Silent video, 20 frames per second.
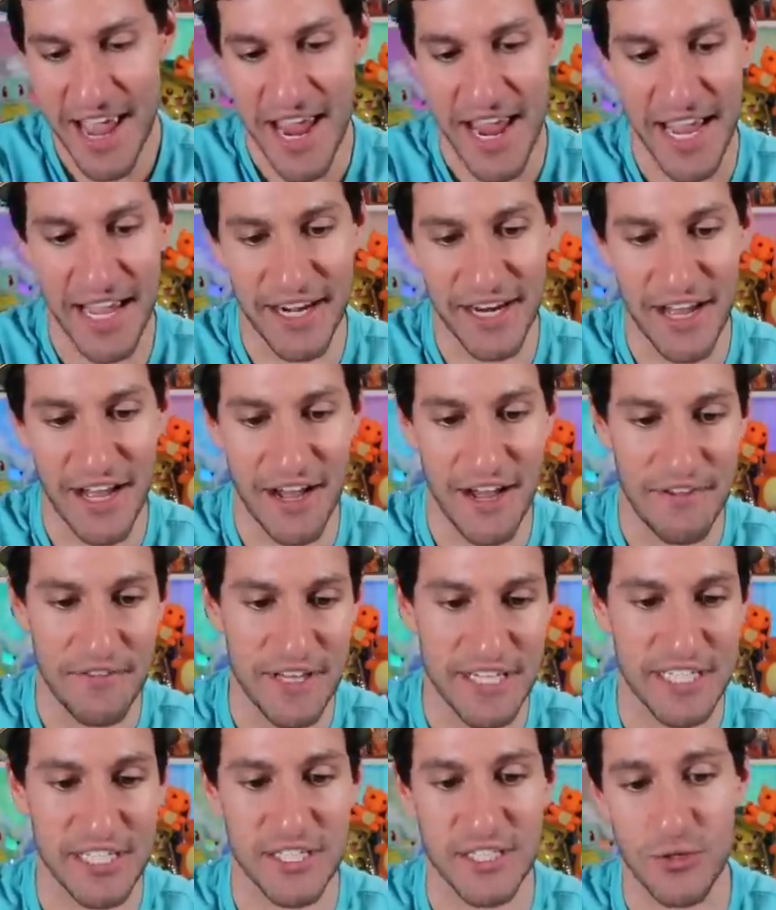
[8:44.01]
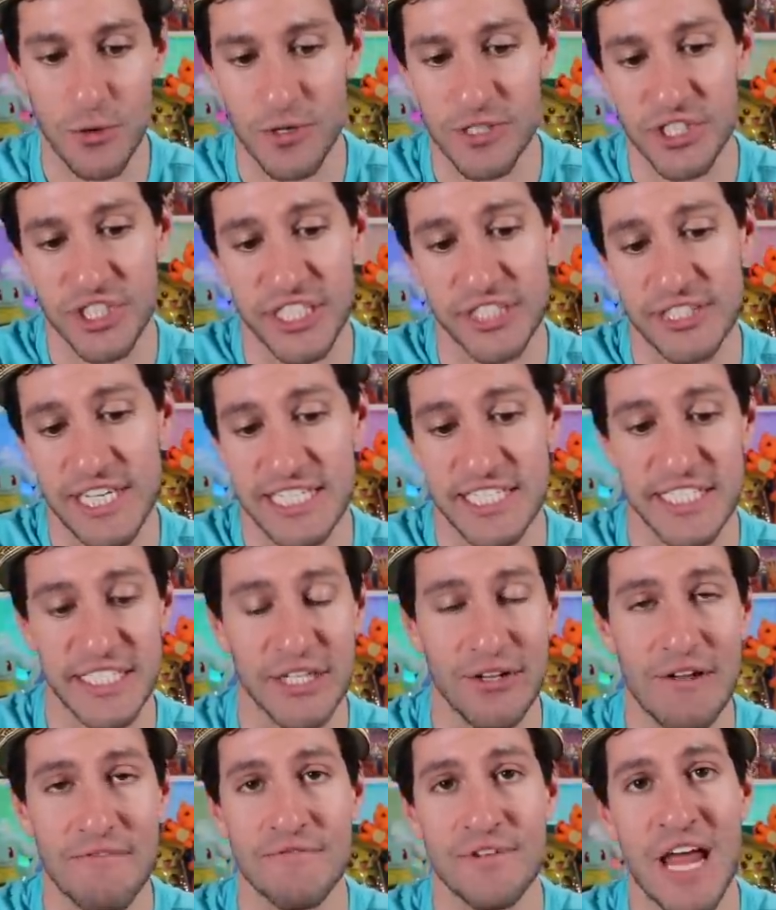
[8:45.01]
And this is Sword and Shield. I
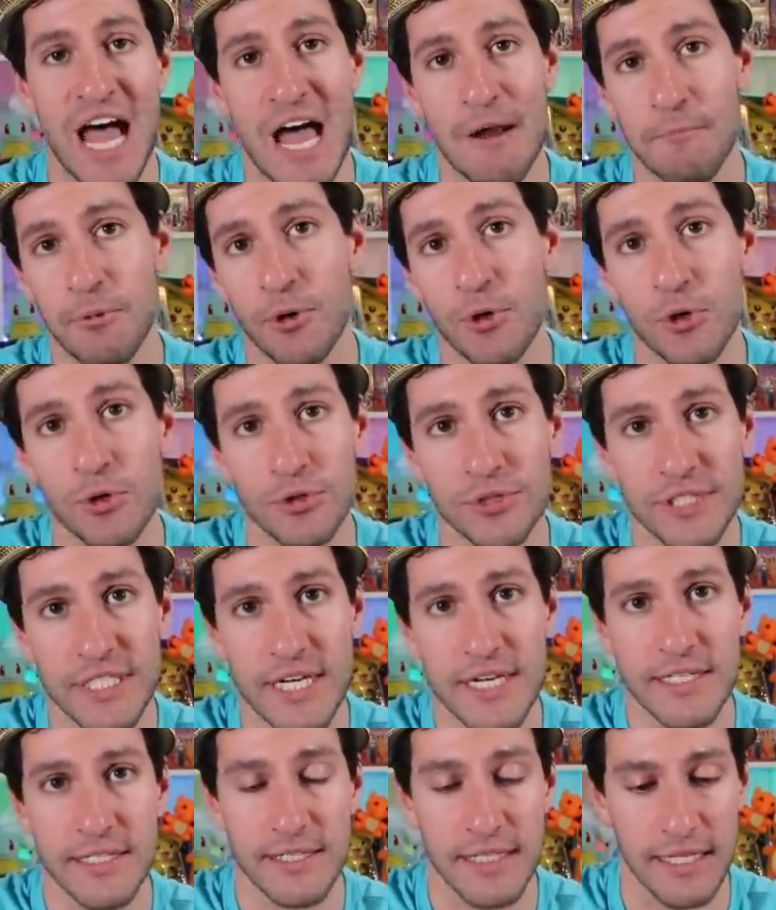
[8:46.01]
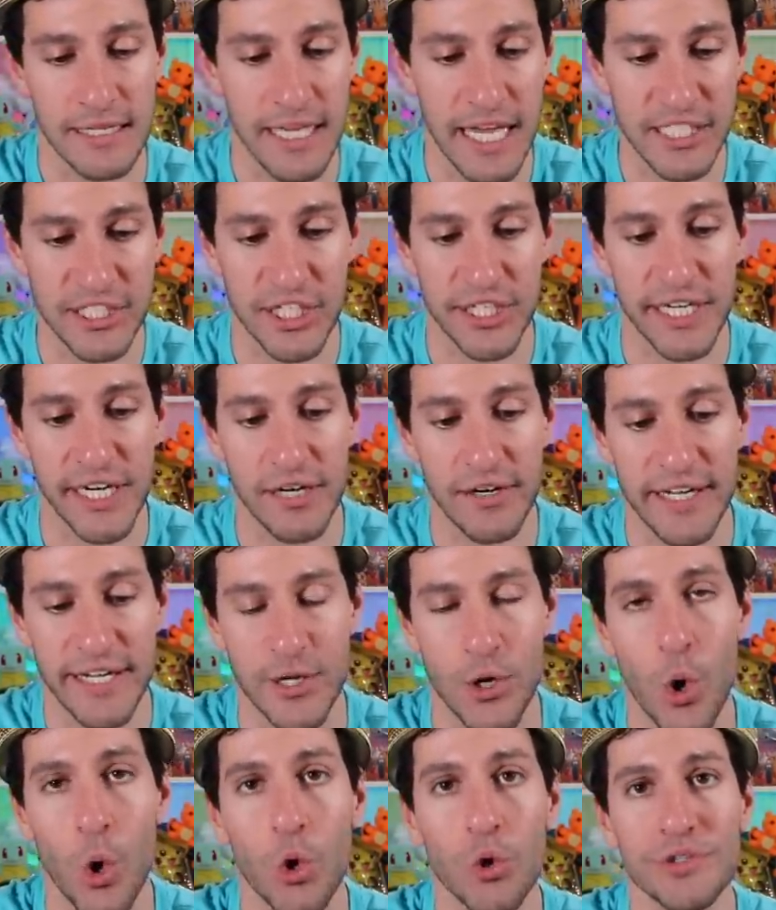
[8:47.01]
still have not pulled the legendary
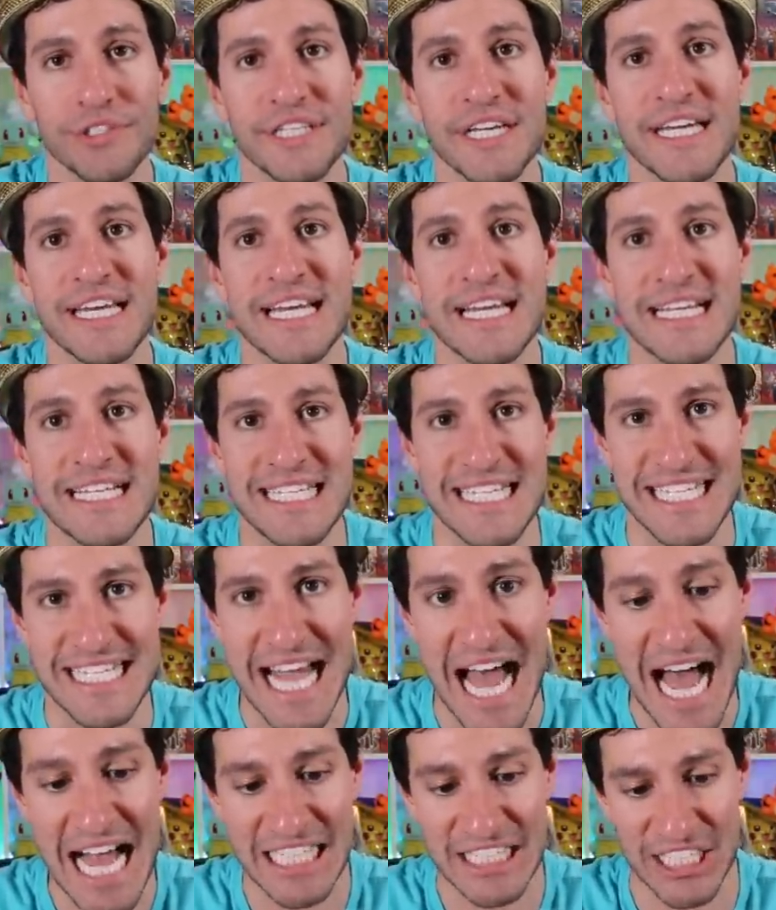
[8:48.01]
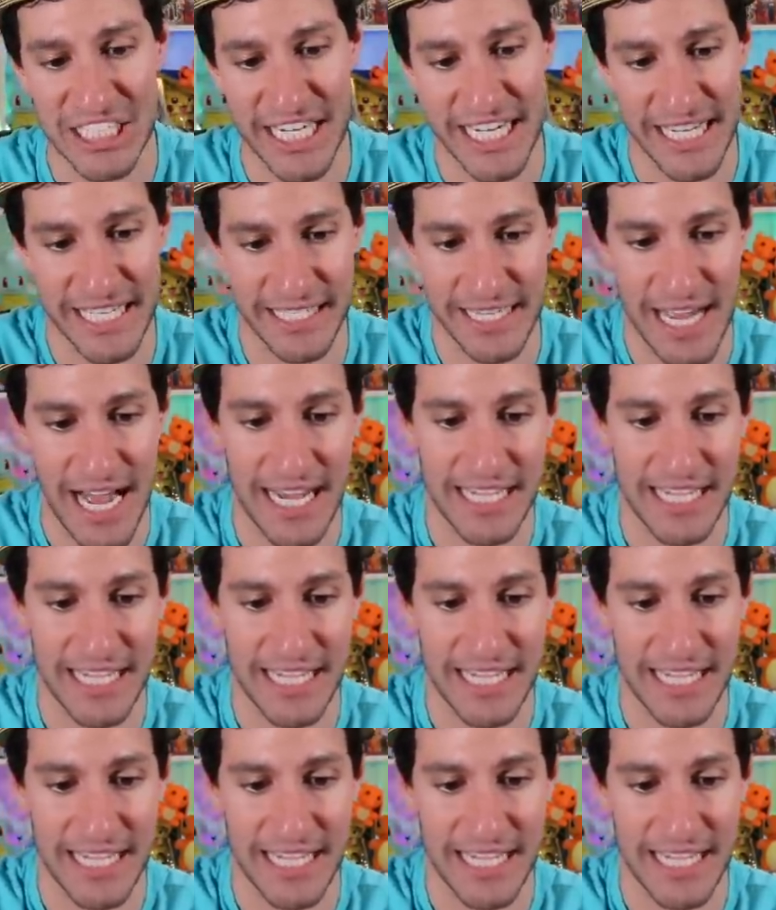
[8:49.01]
Golden Zacian.